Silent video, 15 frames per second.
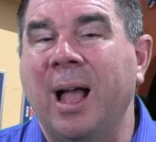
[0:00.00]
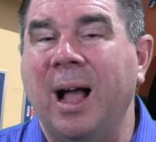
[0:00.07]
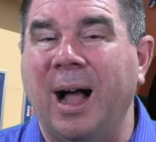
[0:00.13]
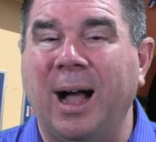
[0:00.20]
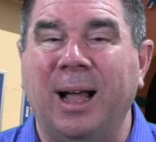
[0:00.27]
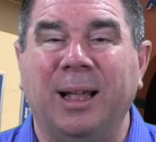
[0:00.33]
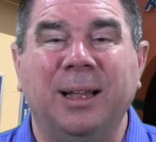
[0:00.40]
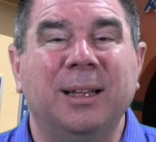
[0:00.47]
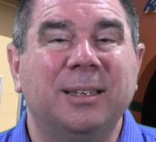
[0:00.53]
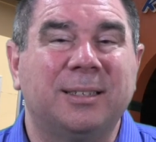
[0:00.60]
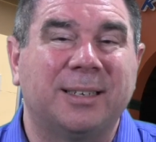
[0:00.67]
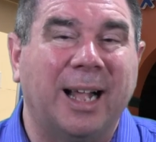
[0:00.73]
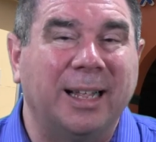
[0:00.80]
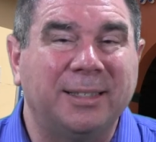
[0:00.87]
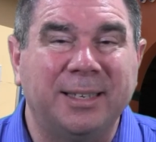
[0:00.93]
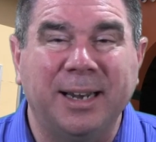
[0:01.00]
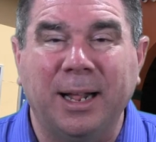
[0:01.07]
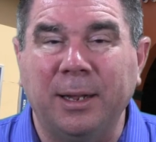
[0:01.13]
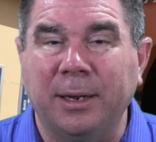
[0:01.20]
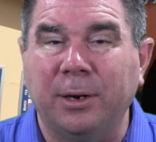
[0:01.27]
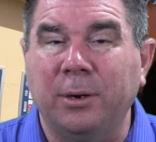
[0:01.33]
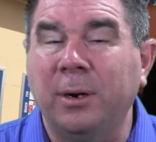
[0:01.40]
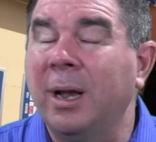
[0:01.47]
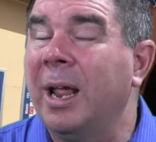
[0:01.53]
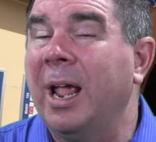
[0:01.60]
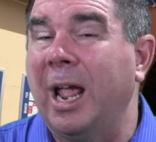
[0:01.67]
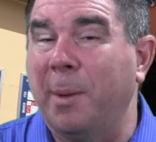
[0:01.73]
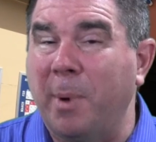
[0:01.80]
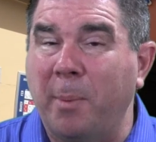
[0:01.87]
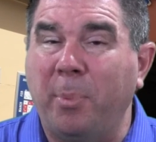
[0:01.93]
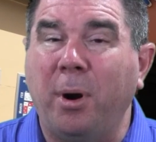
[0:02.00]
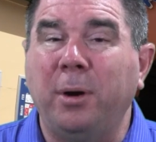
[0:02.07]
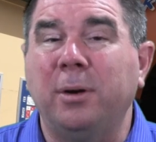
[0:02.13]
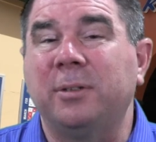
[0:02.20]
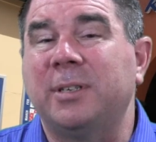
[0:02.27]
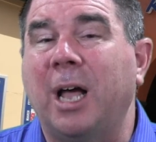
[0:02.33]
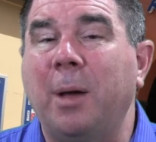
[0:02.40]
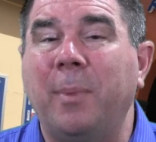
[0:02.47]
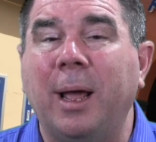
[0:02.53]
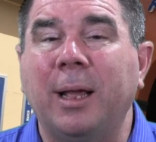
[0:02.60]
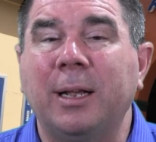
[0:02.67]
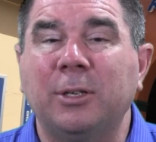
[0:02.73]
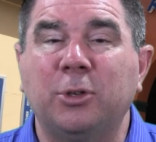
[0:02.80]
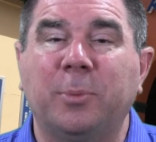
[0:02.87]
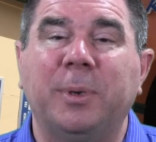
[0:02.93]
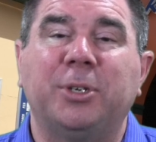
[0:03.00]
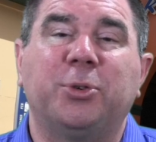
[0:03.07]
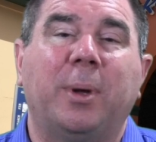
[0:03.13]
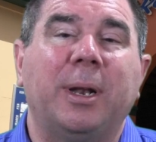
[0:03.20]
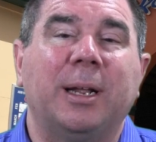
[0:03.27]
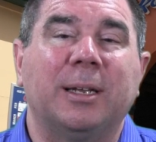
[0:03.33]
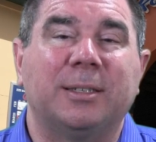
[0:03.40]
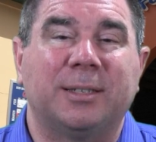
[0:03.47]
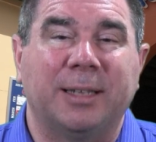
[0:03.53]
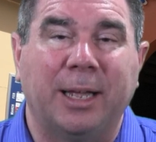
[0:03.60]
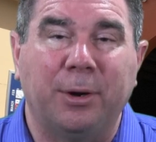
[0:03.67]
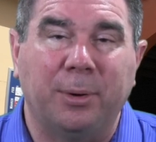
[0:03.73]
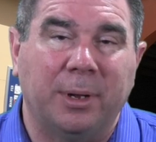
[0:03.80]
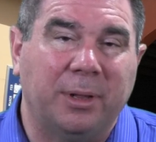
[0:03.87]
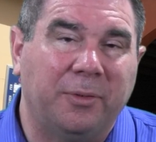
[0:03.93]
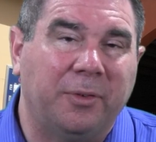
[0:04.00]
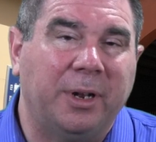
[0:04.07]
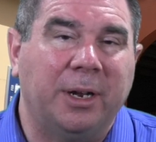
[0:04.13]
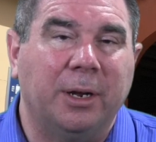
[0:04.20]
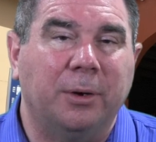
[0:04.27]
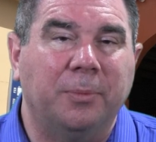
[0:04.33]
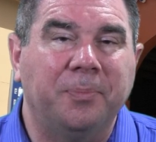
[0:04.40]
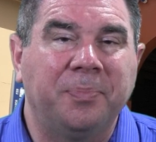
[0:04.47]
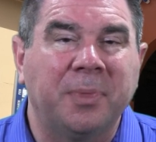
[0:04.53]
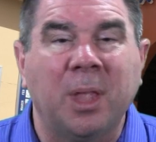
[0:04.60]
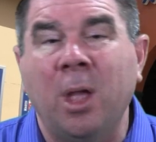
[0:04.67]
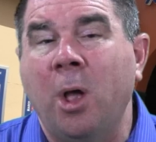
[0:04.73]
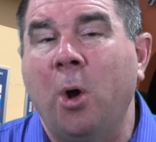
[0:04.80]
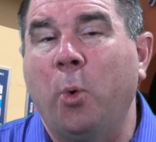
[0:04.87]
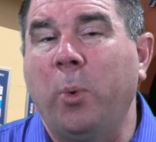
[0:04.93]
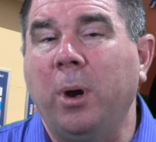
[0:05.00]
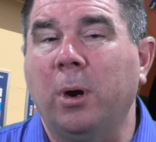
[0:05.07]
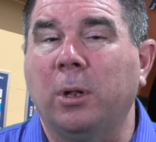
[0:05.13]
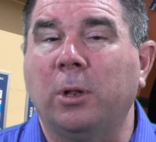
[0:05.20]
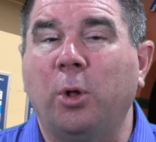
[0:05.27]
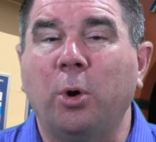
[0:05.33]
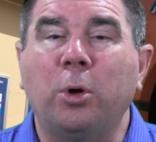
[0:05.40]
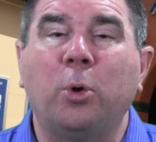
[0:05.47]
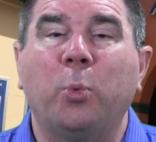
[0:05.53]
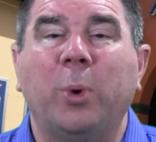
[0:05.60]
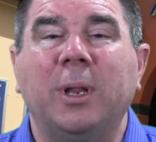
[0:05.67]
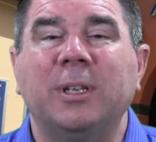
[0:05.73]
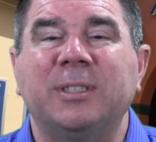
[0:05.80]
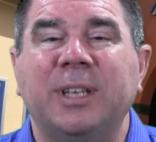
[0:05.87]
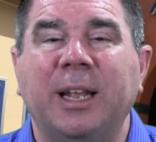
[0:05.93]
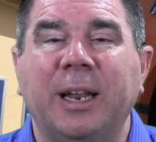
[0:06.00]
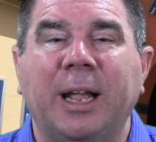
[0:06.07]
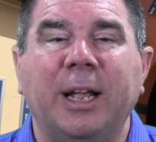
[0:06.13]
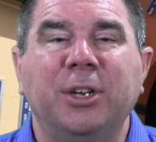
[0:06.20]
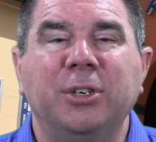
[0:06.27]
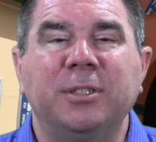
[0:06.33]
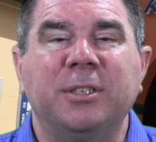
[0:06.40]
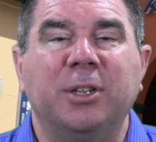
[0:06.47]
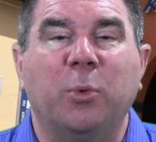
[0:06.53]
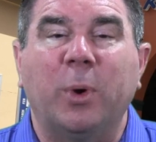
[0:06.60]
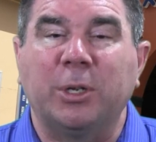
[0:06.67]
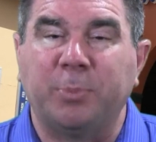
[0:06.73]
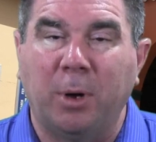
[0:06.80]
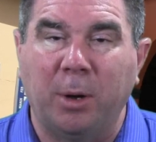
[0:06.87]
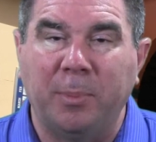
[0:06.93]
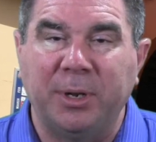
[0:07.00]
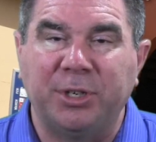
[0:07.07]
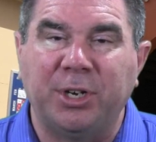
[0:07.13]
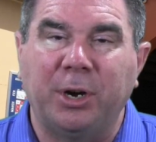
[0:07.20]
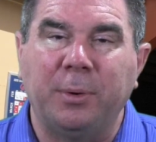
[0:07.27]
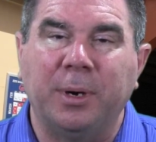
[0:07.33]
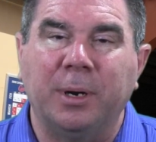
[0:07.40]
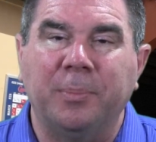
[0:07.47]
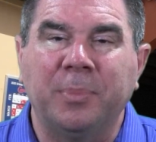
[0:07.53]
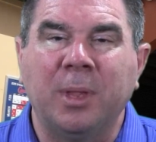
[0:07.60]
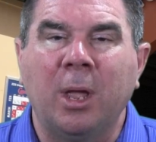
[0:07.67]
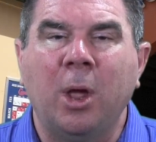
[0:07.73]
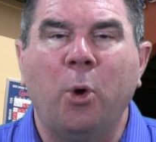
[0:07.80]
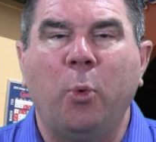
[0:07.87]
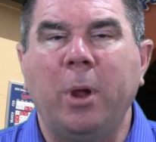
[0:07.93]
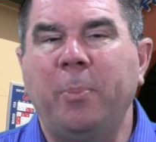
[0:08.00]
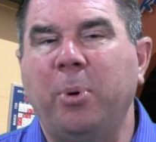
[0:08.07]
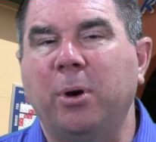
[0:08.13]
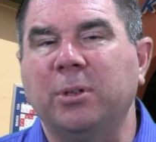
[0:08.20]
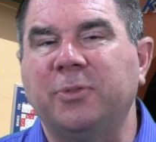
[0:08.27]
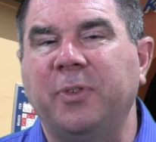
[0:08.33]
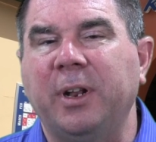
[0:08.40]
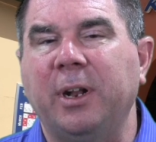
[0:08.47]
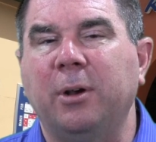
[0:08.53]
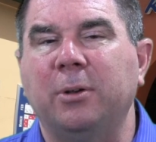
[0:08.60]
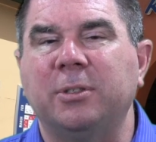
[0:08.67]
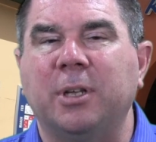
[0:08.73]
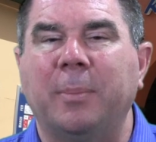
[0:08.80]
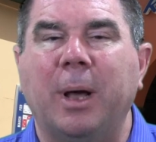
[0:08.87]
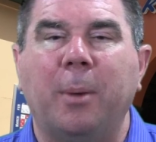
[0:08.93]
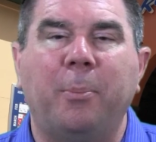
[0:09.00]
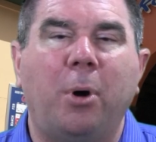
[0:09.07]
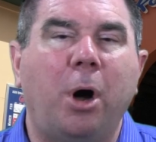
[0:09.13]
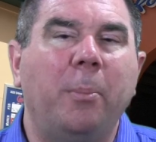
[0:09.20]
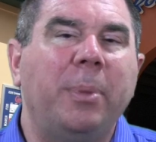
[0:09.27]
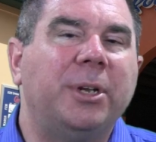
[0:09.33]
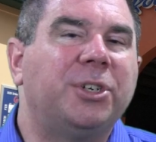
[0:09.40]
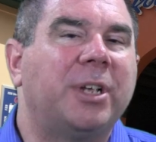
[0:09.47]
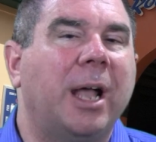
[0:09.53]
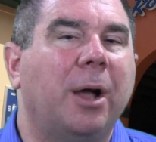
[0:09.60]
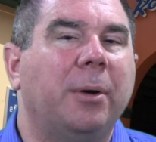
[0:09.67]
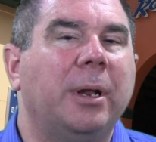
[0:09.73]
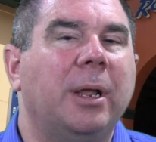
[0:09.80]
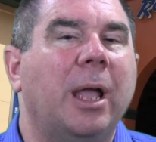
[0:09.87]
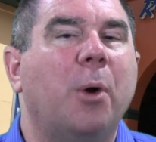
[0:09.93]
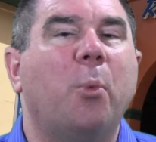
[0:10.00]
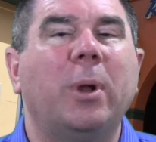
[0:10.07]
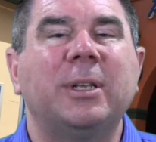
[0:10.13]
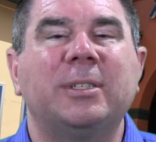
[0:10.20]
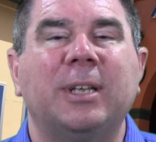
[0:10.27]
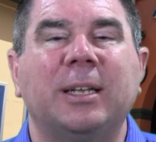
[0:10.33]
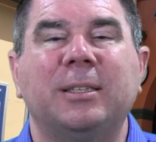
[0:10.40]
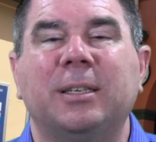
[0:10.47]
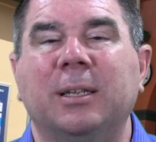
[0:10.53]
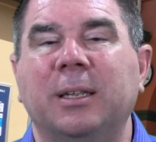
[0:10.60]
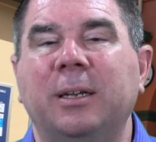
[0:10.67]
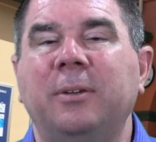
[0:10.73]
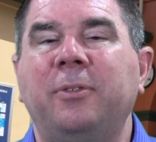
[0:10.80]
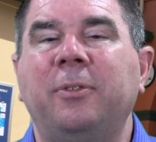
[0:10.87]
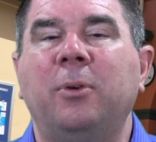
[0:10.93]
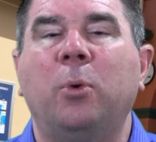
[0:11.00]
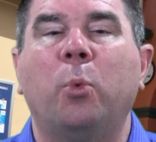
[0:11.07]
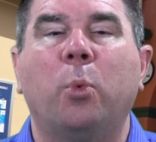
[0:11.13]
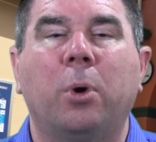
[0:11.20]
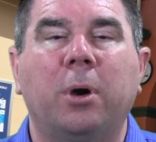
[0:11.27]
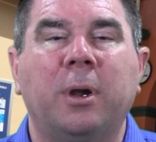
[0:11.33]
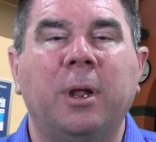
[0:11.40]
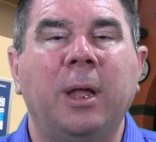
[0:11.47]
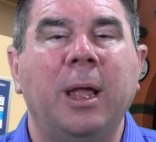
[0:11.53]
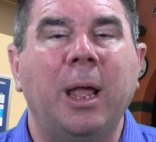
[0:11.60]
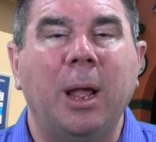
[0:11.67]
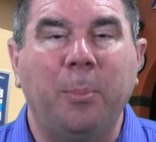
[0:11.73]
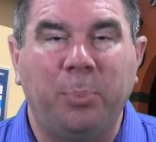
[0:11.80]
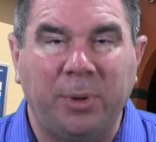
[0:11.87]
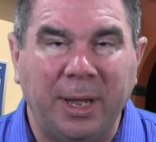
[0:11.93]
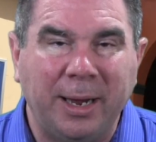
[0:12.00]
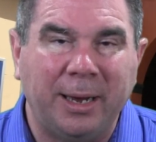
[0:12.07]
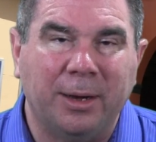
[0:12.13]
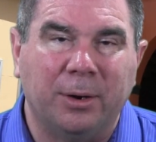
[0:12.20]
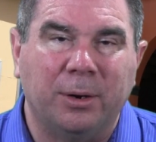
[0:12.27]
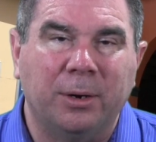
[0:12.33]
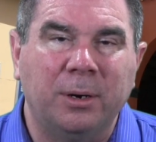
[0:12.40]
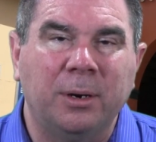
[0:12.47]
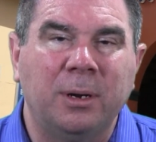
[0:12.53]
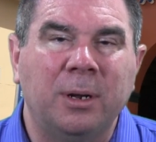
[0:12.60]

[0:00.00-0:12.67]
Hi, Scott Tennell here, and my partner Tom Eichas will be joining us later in the video. We are local real estate agents in the West Palm Beach area. We post videos about Palm Beach County and what it's like to live, work, and play here.